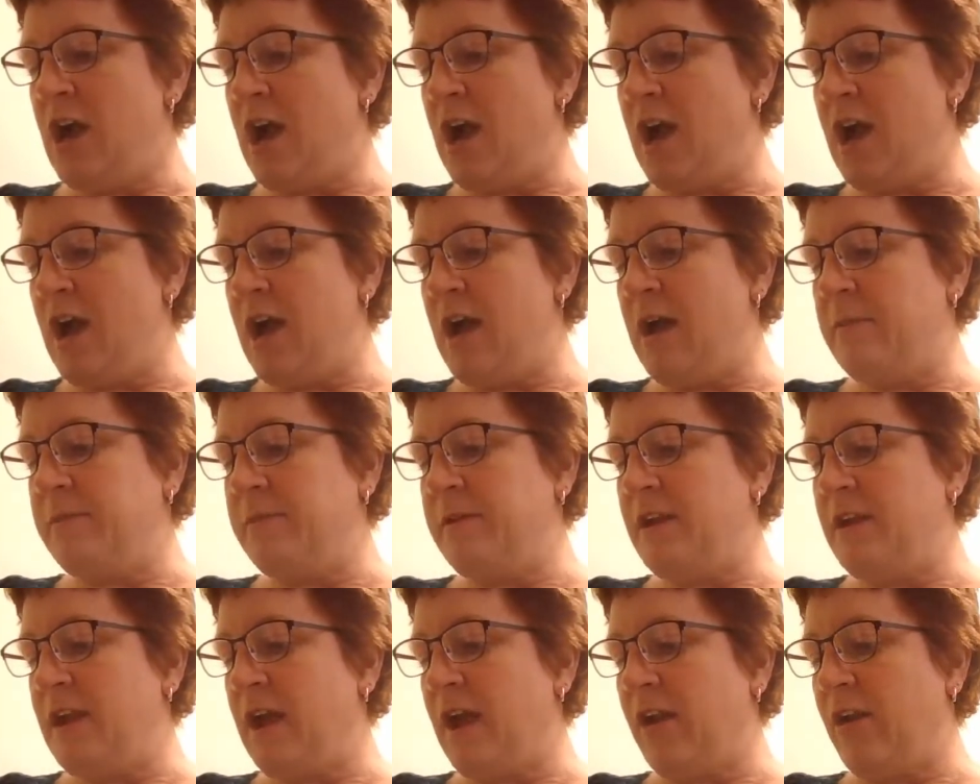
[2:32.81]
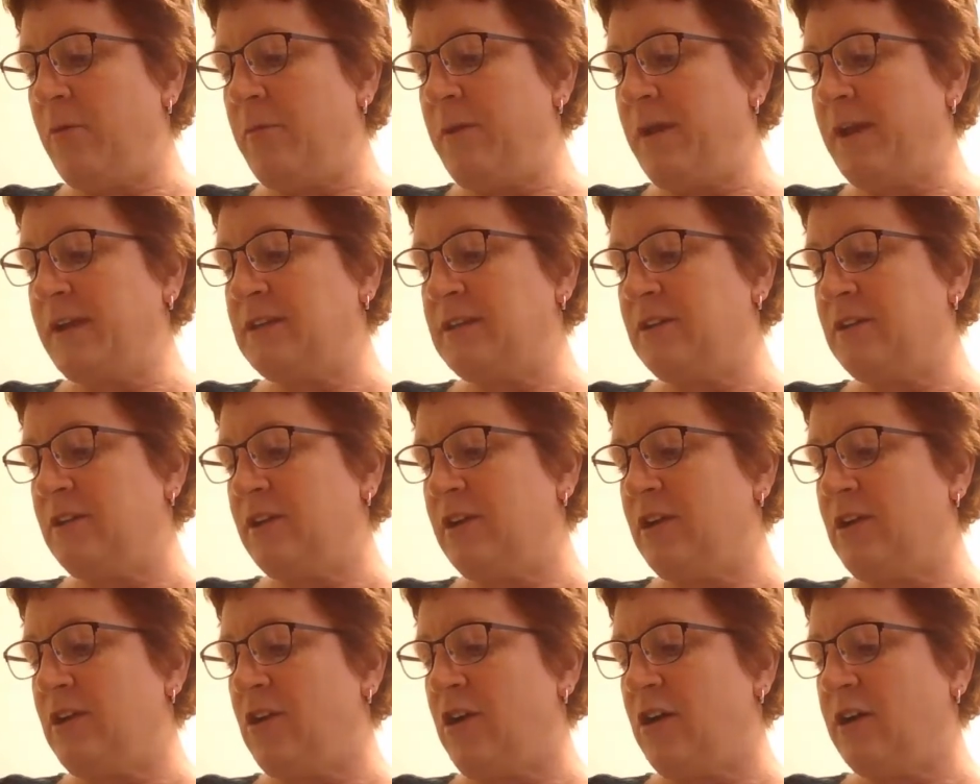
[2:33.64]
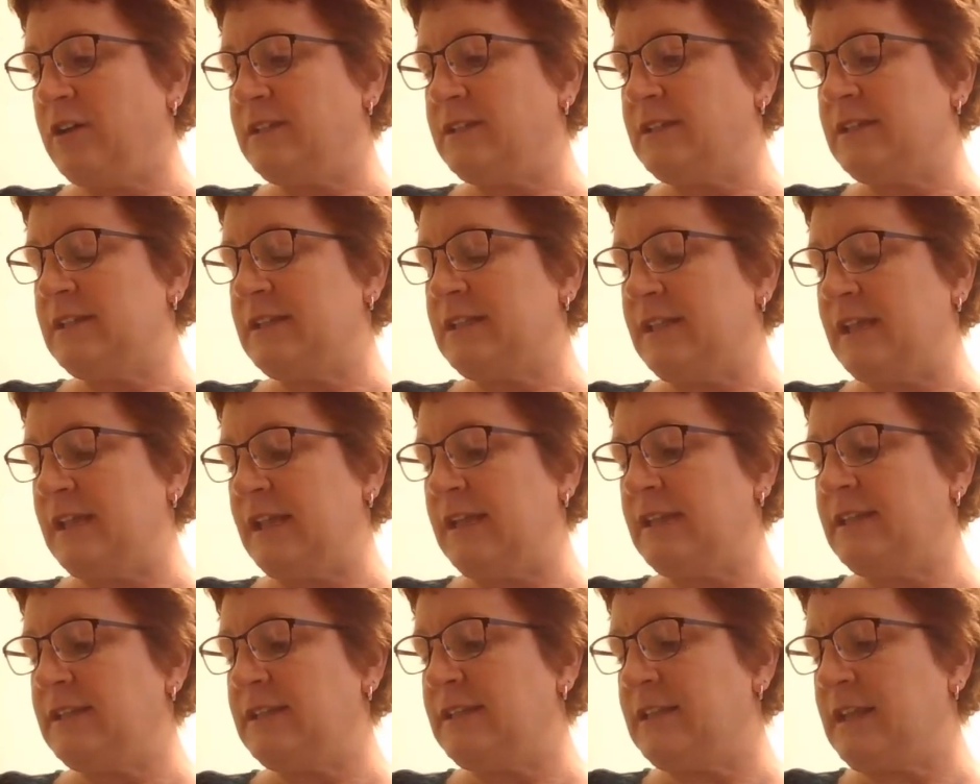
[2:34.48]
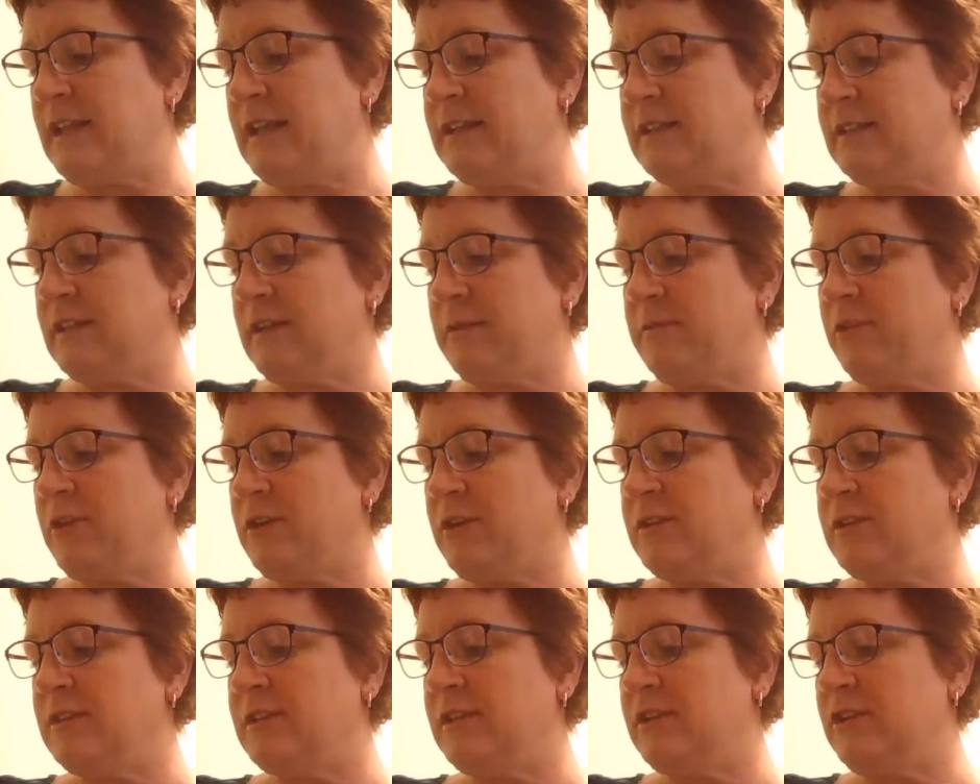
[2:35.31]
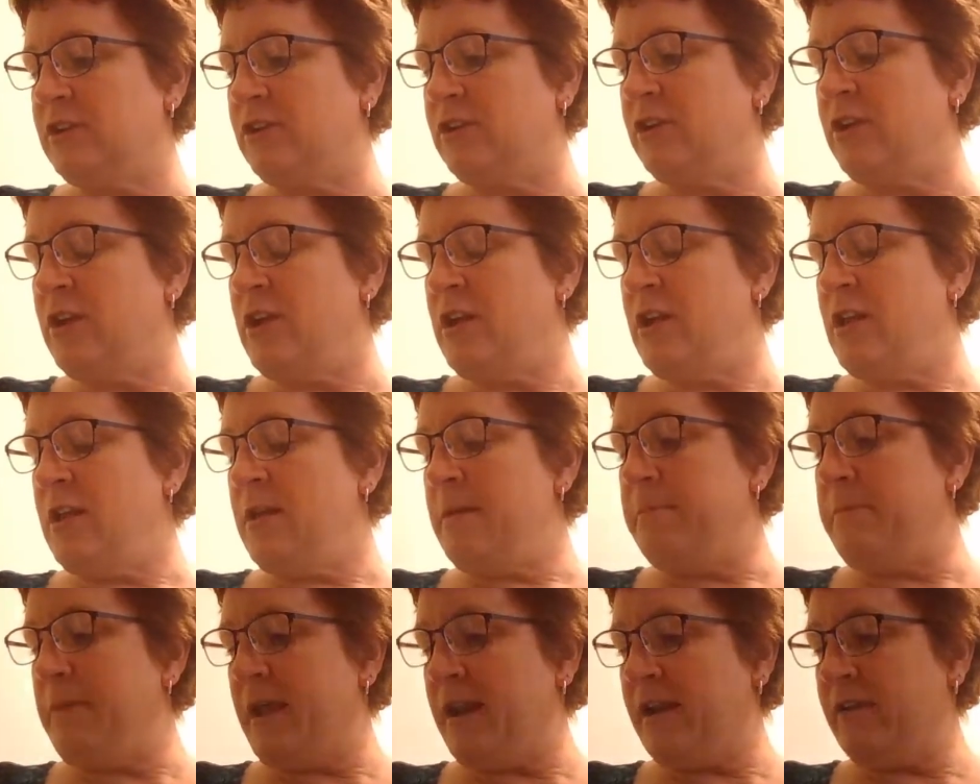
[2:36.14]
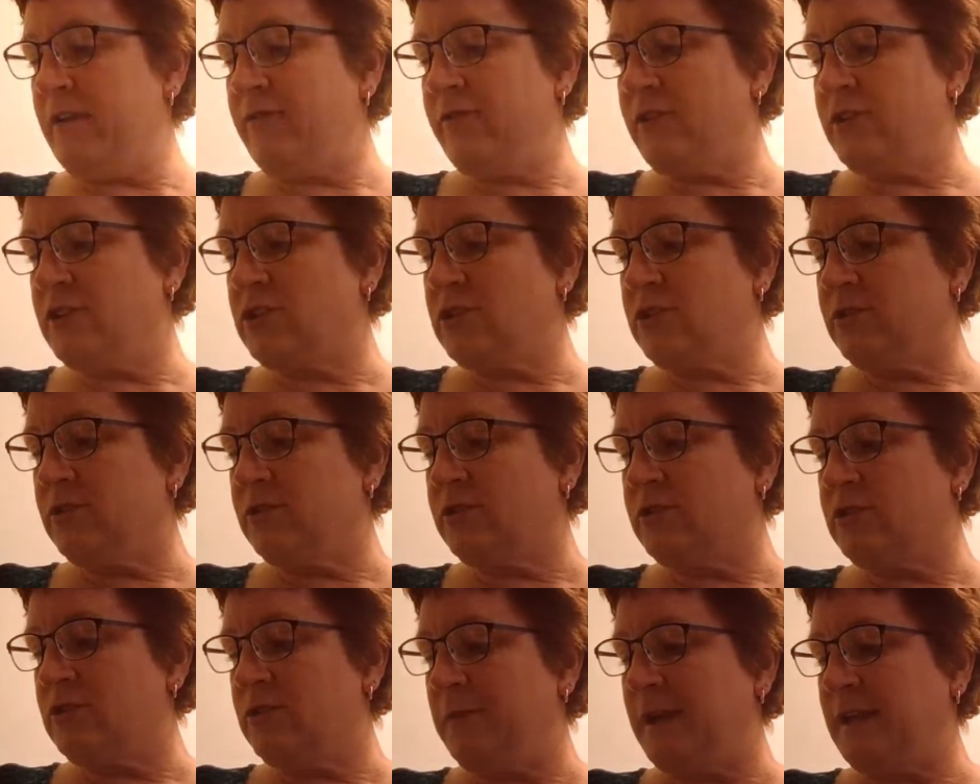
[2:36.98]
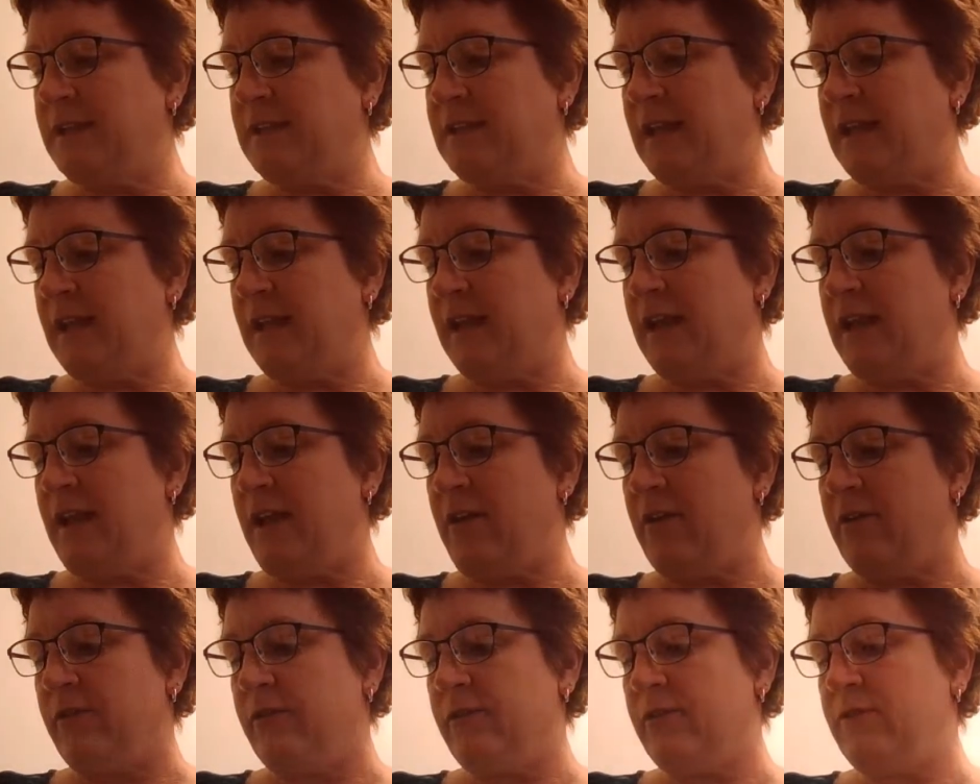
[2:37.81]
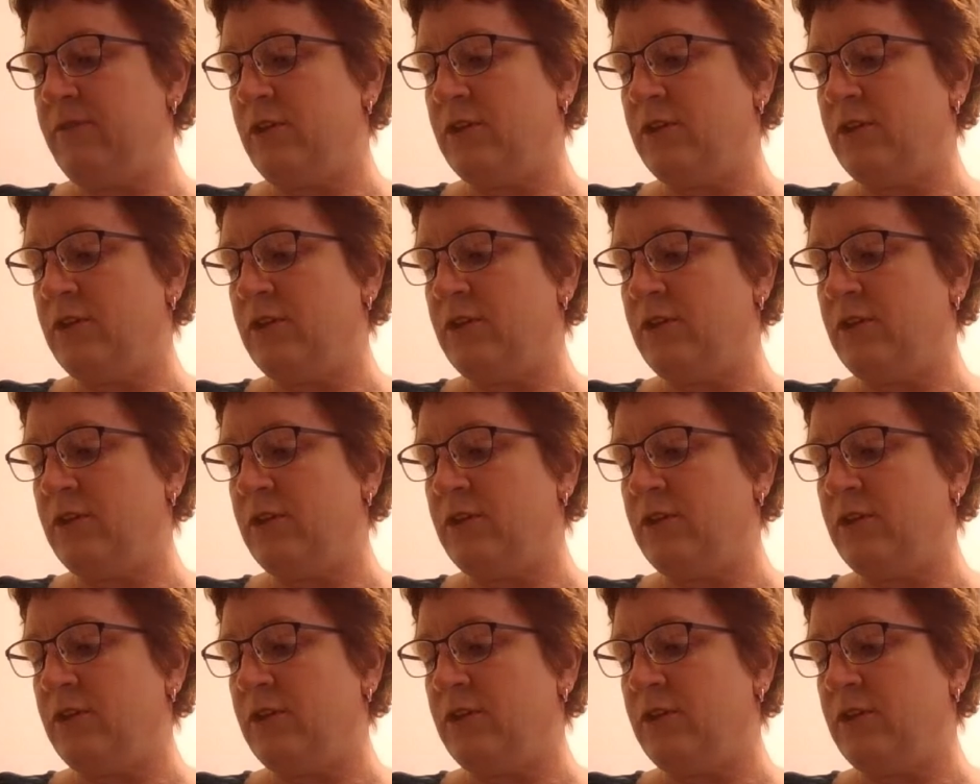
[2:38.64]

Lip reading: Not all bacteria cause disease, and some are considered beneficial to maintaining health.